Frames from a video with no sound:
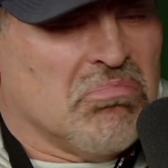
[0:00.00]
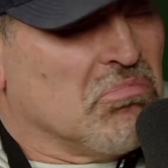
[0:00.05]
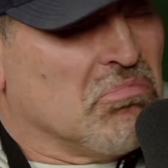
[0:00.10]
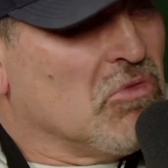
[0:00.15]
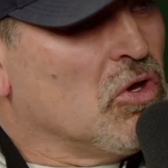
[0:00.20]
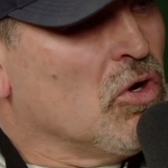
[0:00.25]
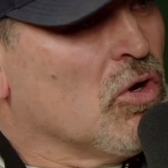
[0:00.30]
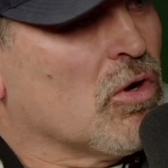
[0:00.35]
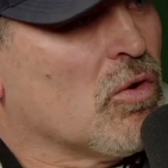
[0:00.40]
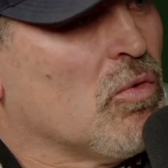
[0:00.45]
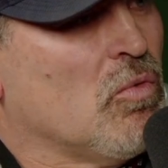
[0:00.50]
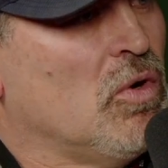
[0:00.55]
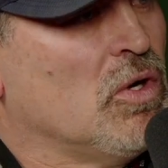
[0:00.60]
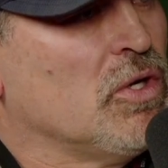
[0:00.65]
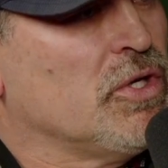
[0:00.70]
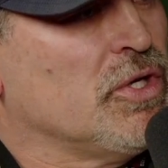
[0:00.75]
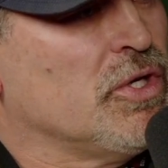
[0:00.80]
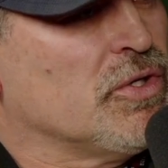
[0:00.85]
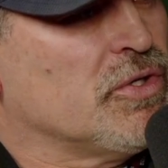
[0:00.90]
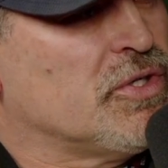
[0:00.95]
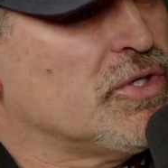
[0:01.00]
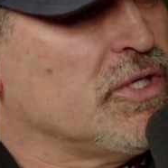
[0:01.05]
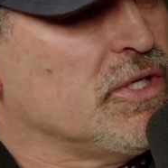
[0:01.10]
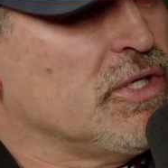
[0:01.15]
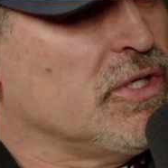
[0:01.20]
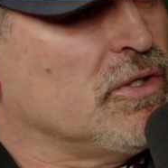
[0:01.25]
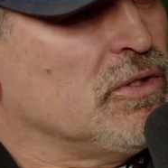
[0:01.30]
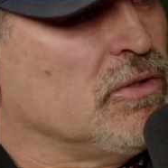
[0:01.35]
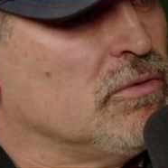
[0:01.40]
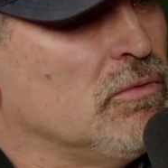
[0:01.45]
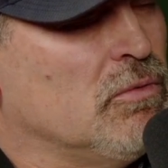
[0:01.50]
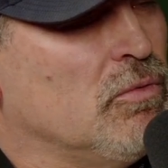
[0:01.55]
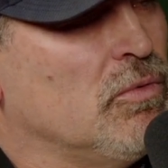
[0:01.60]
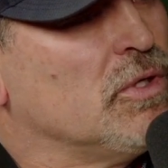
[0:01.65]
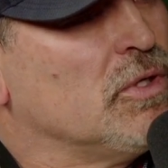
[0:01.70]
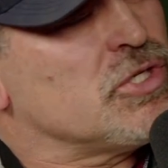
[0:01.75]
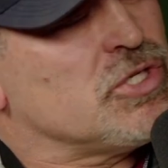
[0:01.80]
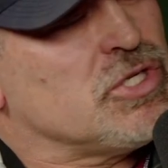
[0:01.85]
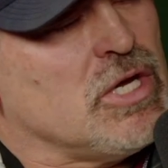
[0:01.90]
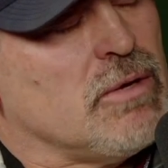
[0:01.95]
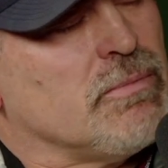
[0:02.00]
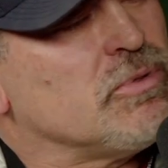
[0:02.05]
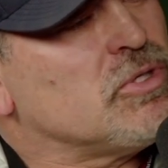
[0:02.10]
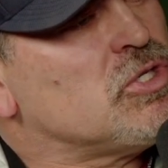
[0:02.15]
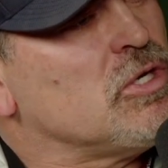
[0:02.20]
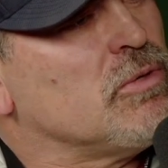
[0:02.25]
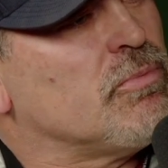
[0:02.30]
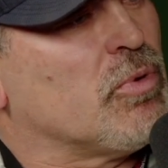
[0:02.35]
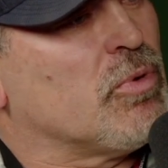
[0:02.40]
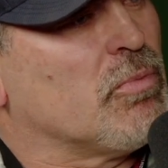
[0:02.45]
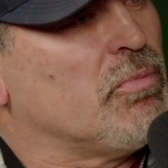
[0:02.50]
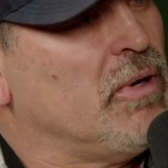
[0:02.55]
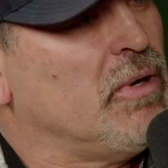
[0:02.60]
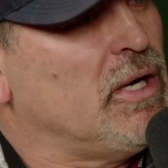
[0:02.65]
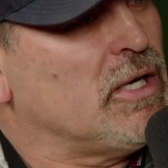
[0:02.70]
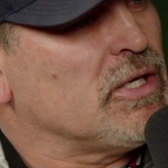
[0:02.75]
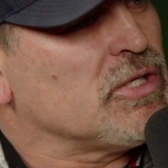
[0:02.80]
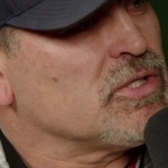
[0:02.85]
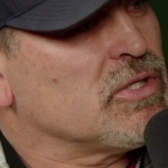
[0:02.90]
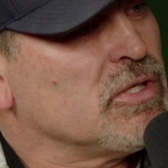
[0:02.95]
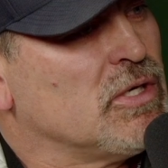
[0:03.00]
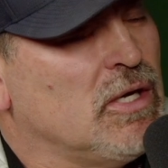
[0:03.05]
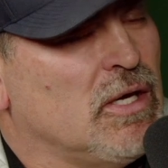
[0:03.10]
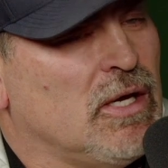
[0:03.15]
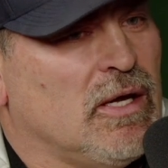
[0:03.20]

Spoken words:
you're on a one-year deal, win a championship or bust.